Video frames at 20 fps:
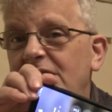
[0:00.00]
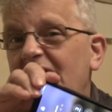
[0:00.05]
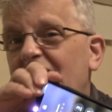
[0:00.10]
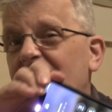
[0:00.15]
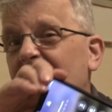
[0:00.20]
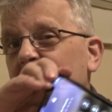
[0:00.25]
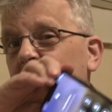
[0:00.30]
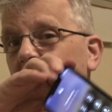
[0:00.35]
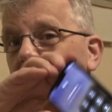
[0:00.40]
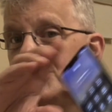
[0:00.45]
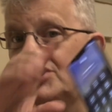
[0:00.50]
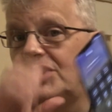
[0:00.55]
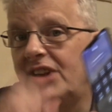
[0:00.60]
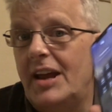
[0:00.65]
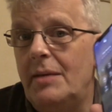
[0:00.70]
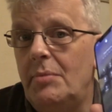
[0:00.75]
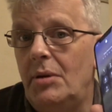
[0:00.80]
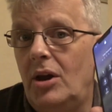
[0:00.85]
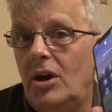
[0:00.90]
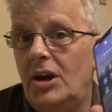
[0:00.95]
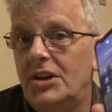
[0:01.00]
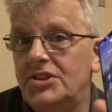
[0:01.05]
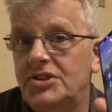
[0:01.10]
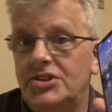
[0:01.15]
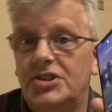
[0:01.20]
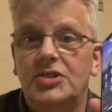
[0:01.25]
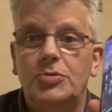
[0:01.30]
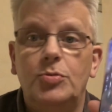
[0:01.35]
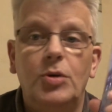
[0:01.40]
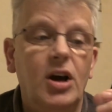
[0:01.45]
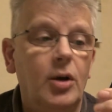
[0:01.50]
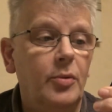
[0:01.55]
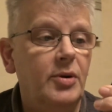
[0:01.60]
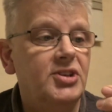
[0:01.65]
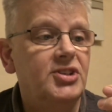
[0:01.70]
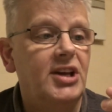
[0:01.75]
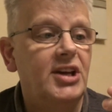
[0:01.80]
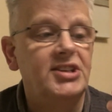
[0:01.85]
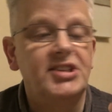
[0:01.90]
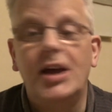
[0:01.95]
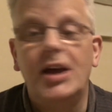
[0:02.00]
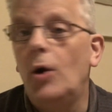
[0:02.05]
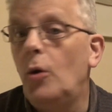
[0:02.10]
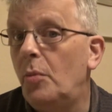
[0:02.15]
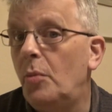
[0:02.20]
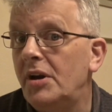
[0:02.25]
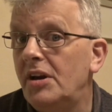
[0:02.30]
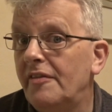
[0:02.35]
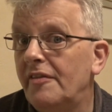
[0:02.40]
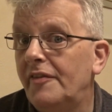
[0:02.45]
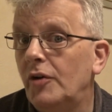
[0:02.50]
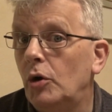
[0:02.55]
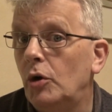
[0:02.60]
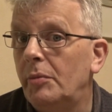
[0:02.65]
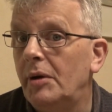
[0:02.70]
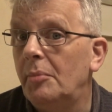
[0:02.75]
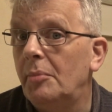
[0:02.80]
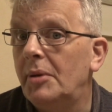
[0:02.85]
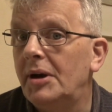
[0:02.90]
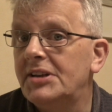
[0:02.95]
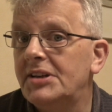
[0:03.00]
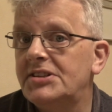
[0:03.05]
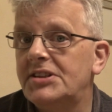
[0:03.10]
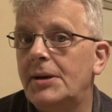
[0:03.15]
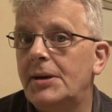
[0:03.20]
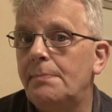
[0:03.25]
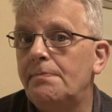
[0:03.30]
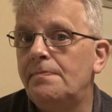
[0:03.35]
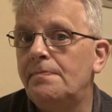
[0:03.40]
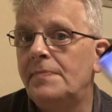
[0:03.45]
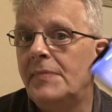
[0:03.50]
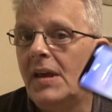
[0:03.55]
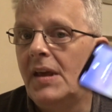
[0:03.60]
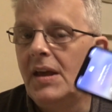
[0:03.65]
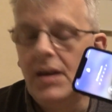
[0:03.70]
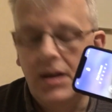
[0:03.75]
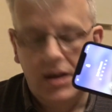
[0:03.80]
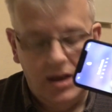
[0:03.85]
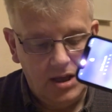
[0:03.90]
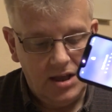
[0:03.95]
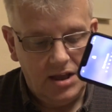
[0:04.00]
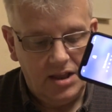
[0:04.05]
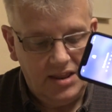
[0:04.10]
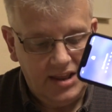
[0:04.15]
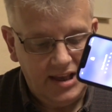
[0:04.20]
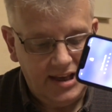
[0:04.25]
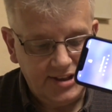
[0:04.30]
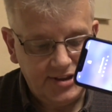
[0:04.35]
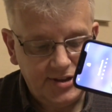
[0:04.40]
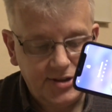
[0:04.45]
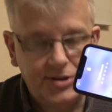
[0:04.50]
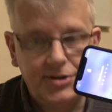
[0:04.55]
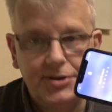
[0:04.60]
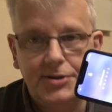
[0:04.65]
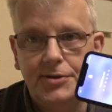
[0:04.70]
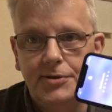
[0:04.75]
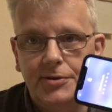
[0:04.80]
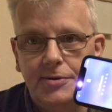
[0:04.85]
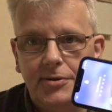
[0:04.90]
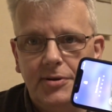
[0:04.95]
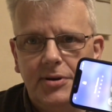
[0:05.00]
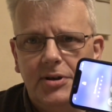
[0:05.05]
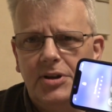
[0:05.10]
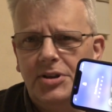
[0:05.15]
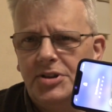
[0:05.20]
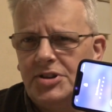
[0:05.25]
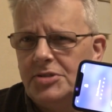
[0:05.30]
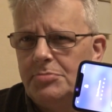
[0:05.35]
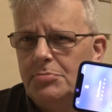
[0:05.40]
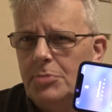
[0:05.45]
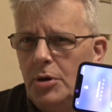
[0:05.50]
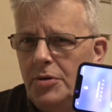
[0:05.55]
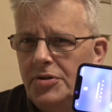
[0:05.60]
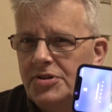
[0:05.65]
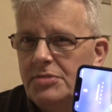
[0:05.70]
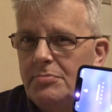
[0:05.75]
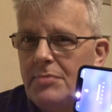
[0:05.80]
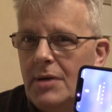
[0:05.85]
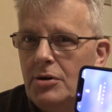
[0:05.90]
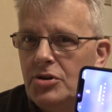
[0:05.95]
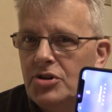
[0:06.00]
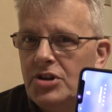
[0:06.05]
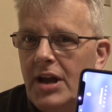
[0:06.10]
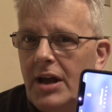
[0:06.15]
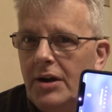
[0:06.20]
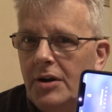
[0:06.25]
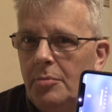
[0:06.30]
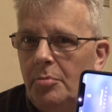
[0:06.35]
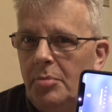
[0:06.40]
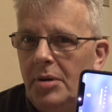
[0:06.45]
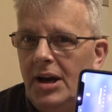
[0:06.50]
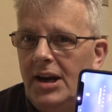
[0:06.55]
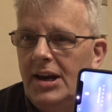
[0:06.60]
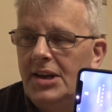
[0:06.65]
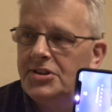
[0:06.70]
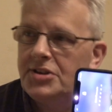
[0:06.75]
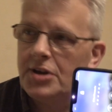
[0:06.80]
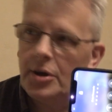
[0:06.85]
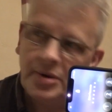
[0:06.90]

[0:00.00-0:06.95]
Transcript: have their own stabilisers as well, which does help when you're filming, but this smooths the motion out completely, so